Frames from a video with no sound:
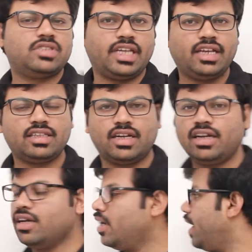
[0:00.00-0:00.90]
am saying
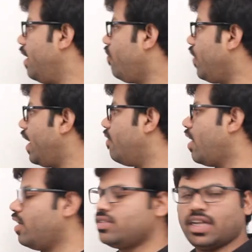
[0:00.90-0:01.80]
that if A
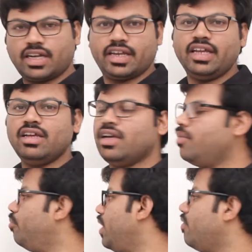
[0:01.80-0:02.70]
values agree,
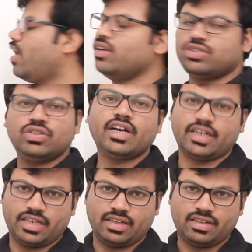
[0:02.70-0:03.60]
B value should
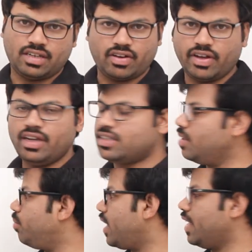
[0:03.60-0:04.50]
agree. Okay, it's
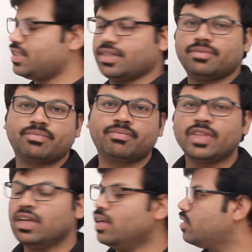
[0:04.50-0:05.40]
implication.
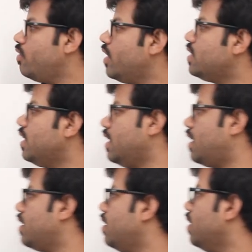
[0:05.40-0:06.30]
So we'll see
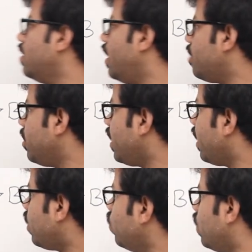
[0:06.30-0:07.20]
that. Let me
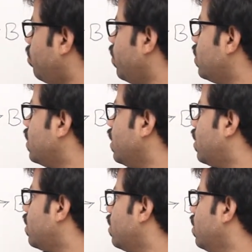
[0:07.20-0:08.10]
take two tuples here.